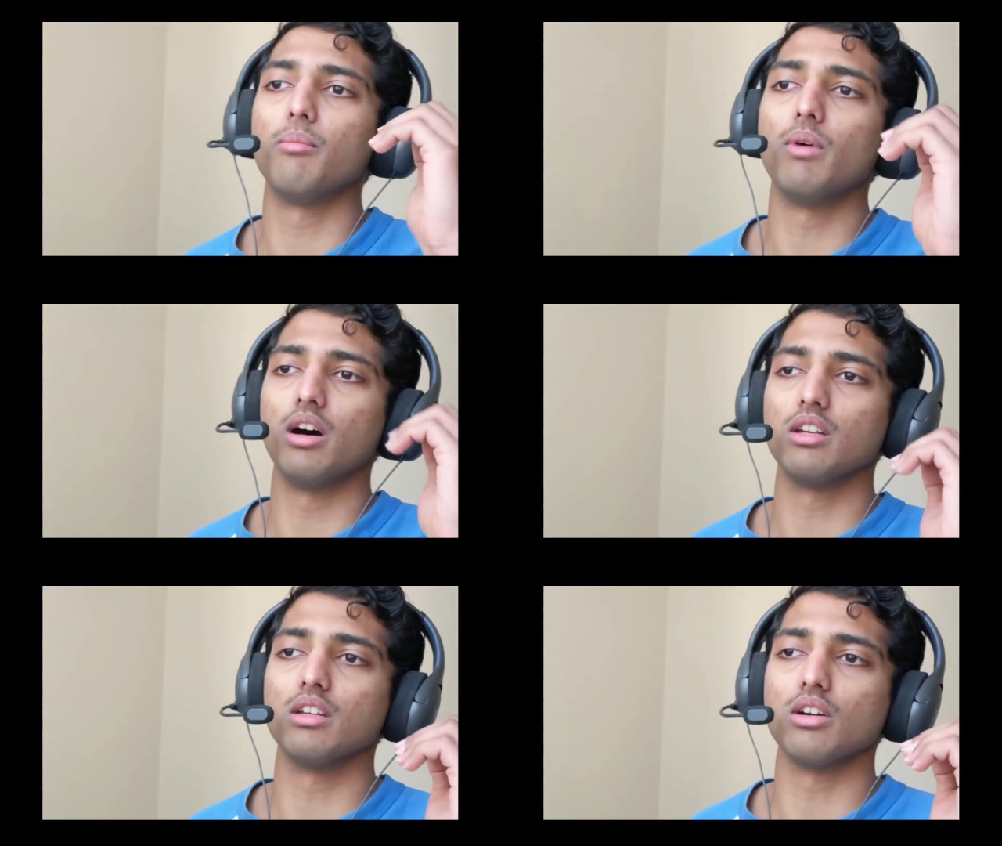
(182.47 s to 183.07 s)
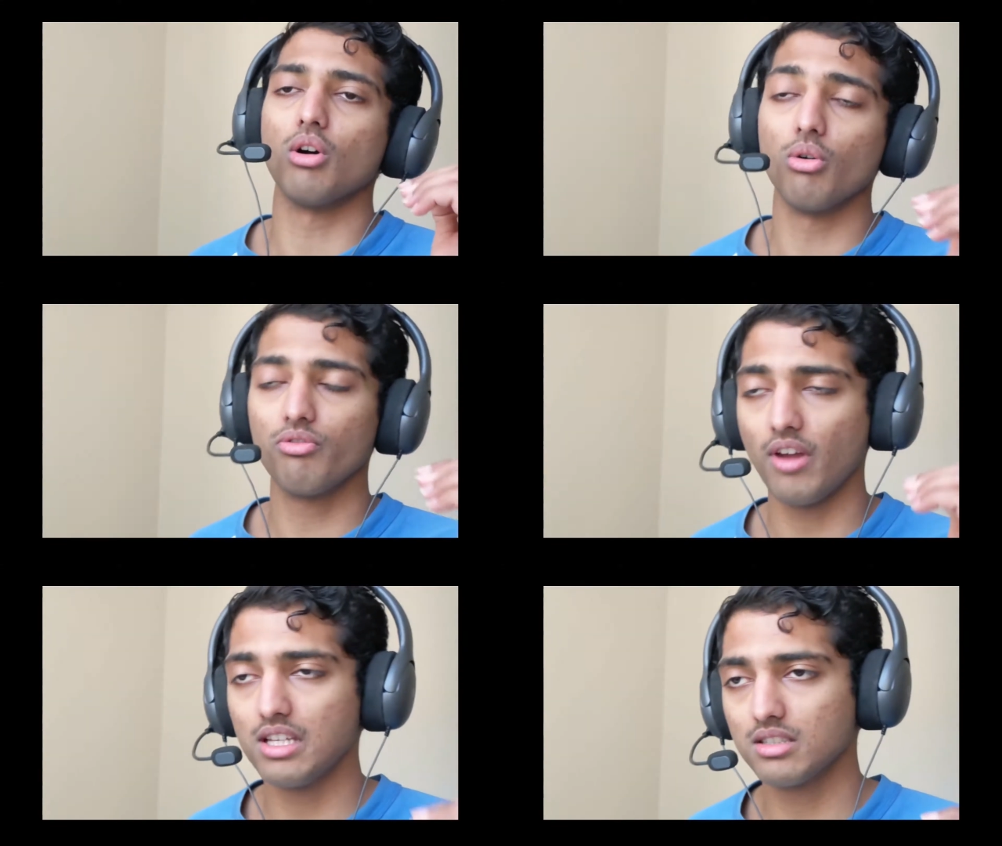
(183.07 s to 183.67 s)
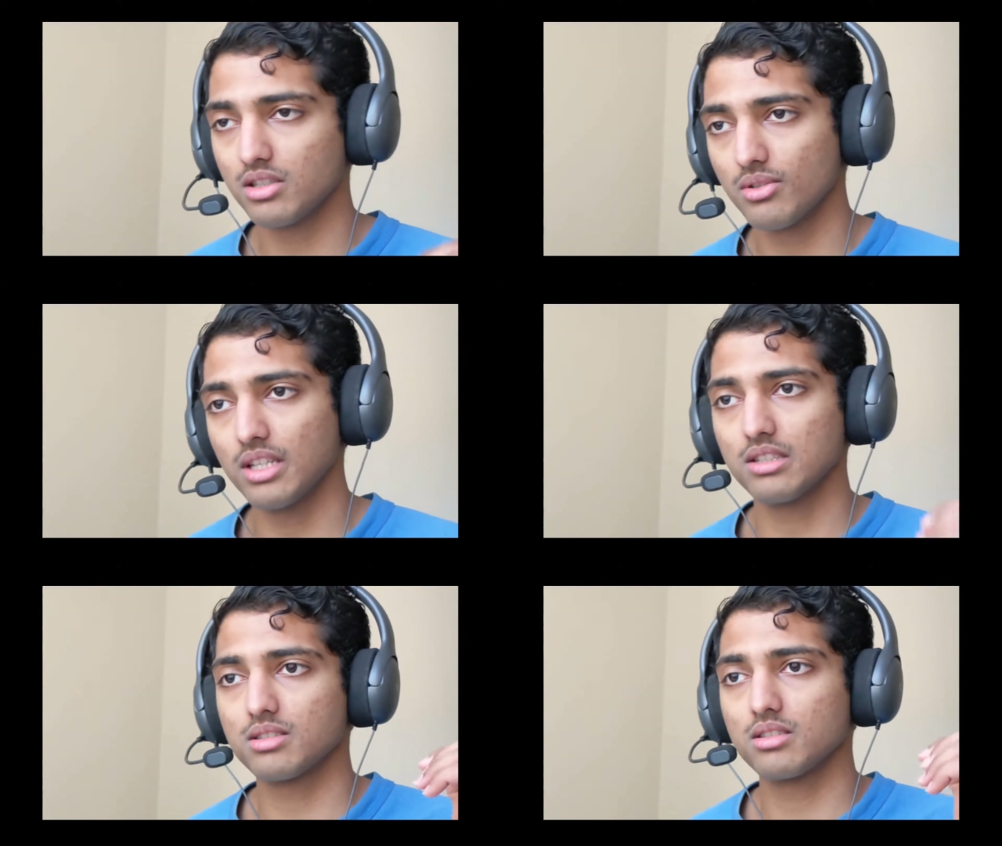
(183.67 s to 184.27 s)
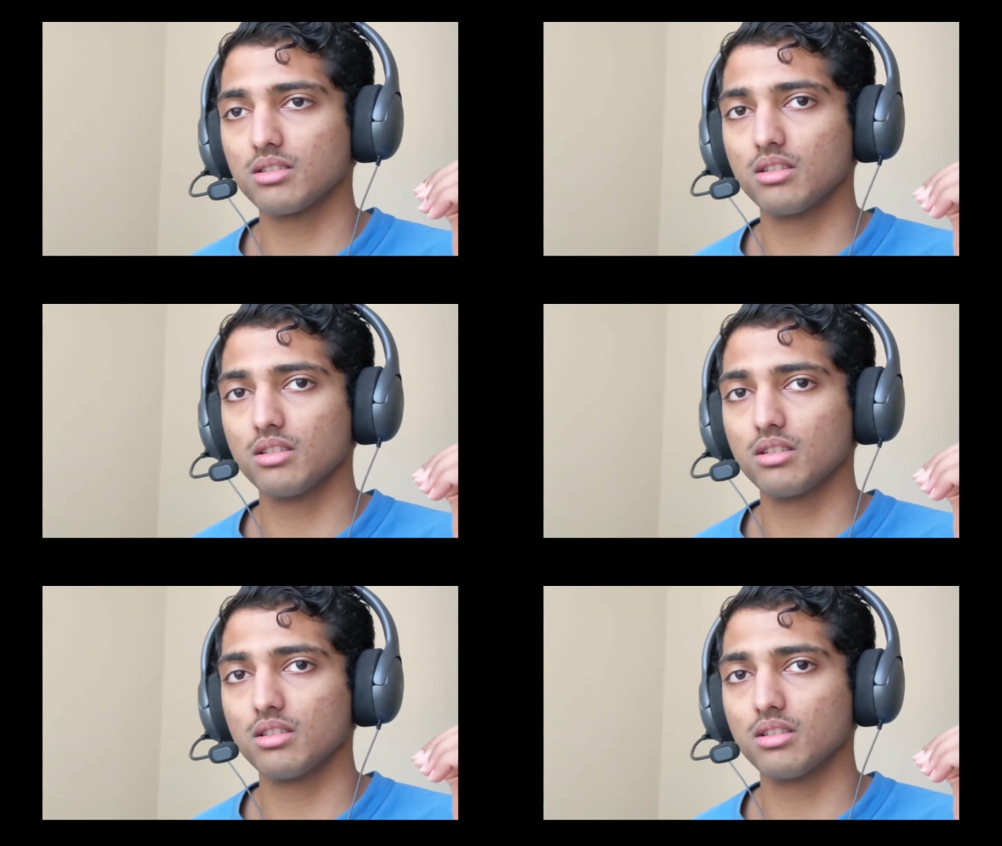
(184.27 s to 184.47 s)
under or face threats